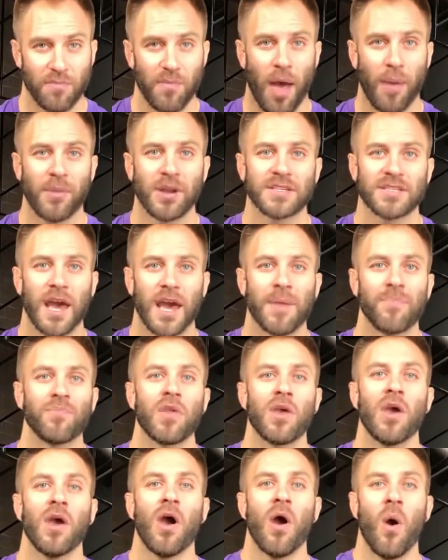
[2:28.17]
I'm going to say,
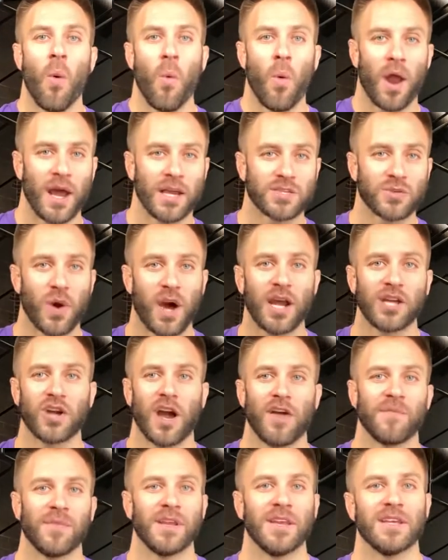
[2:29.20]
when I squat, I
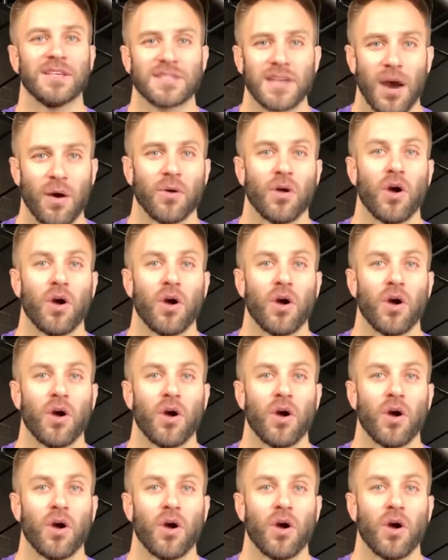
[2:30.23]
drive my knees out.